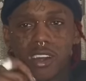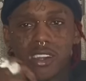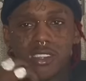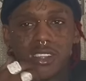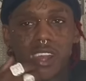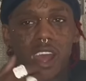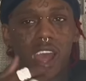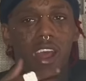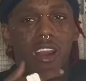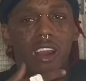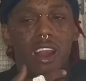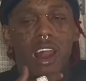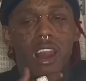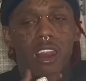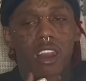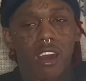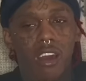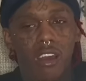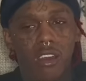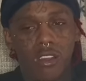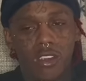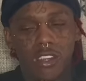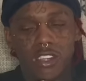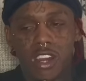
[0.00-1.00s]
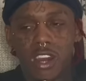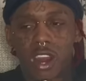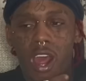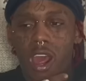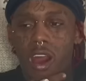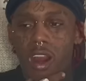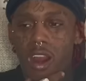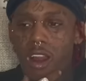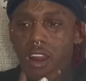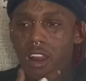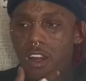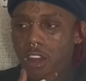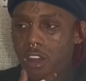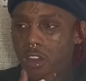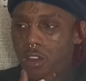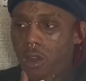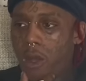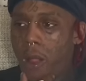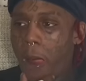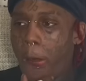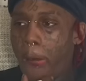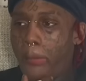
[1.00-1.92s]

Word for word: Taylor, I love you. Janice, I love you. you know